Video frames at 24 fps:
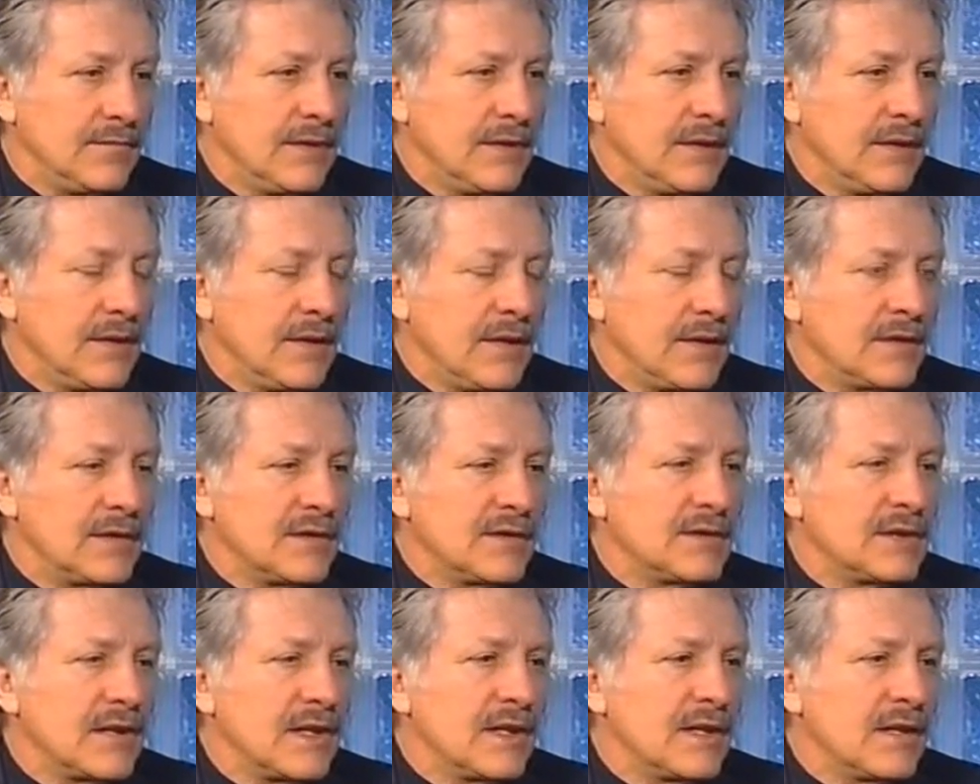Yes. And the
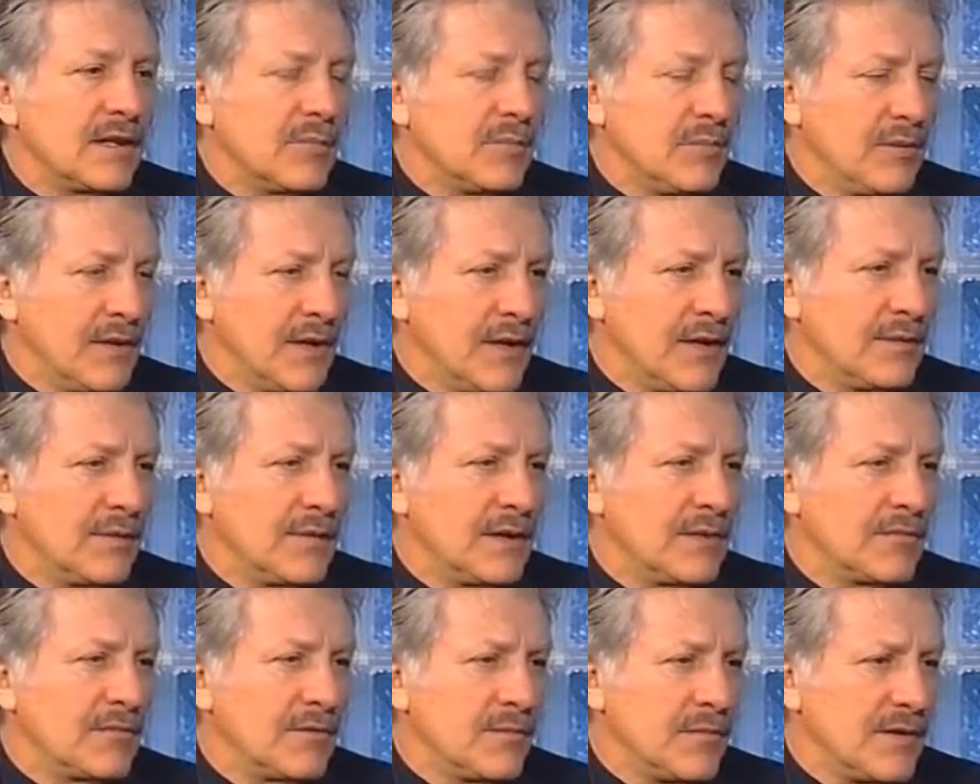state can apply
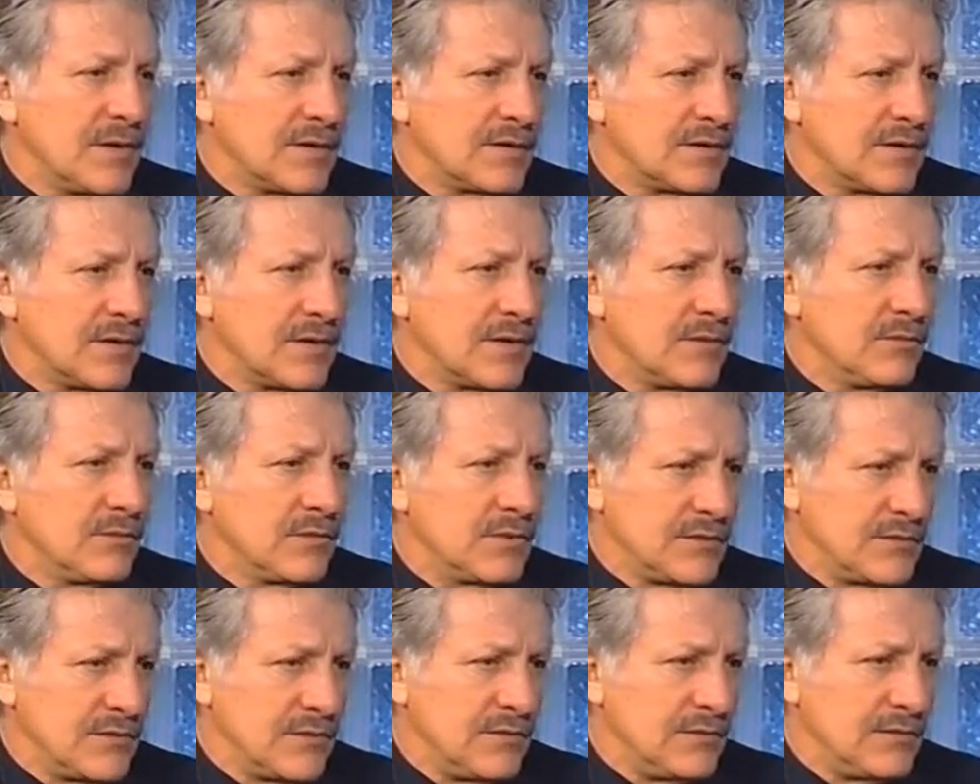whatever measure they
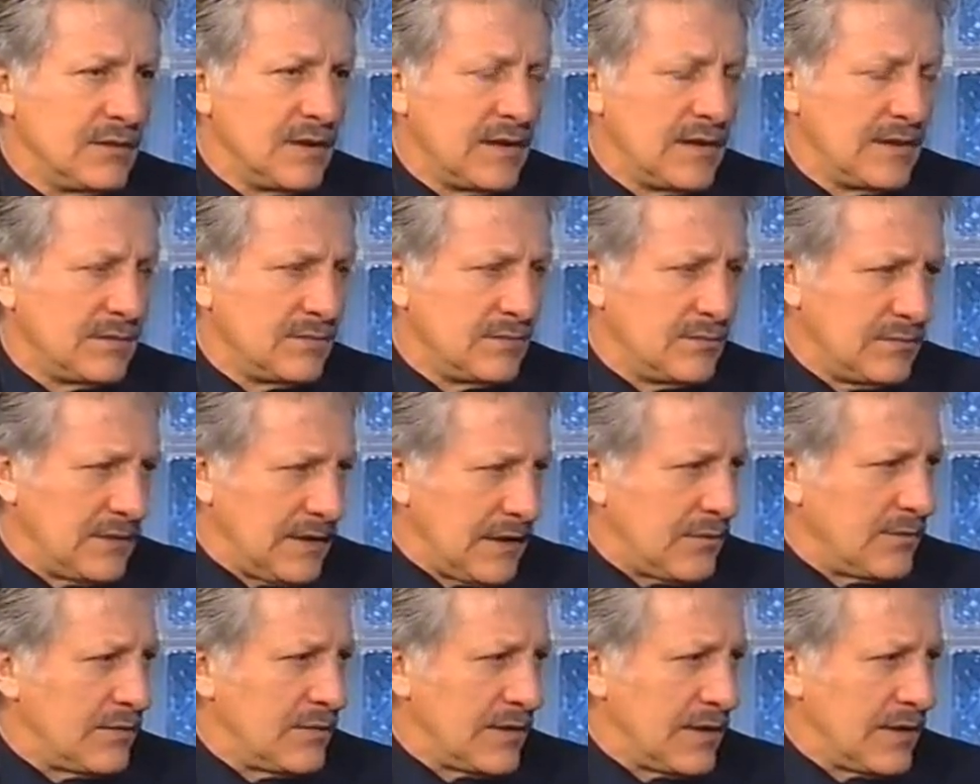wish to to get
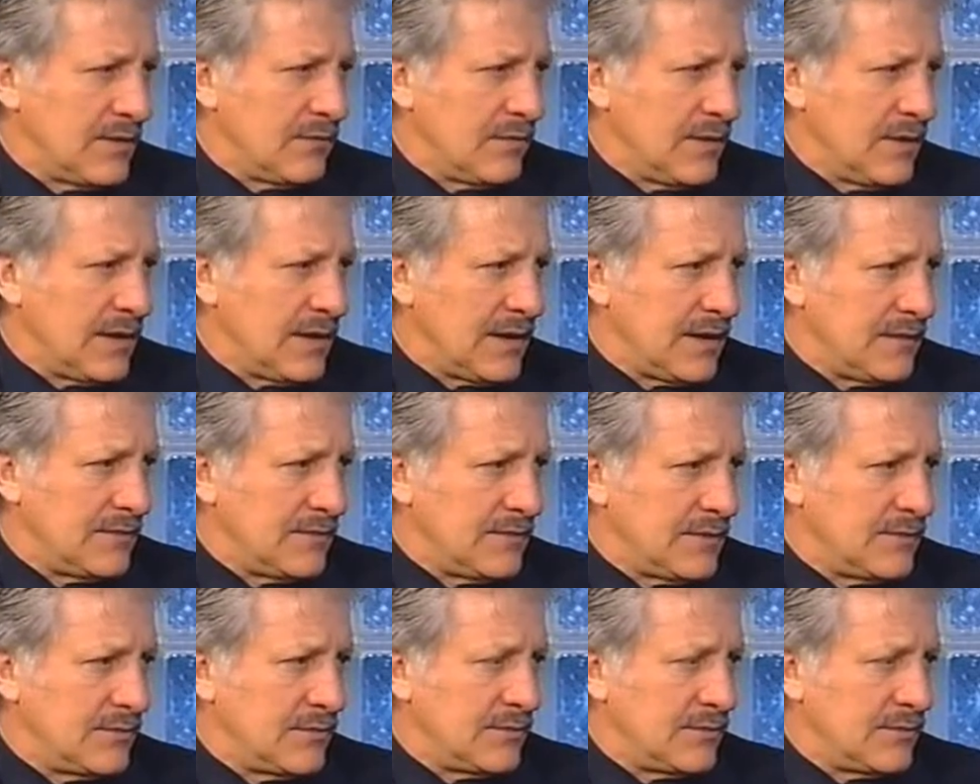get what they want out of you,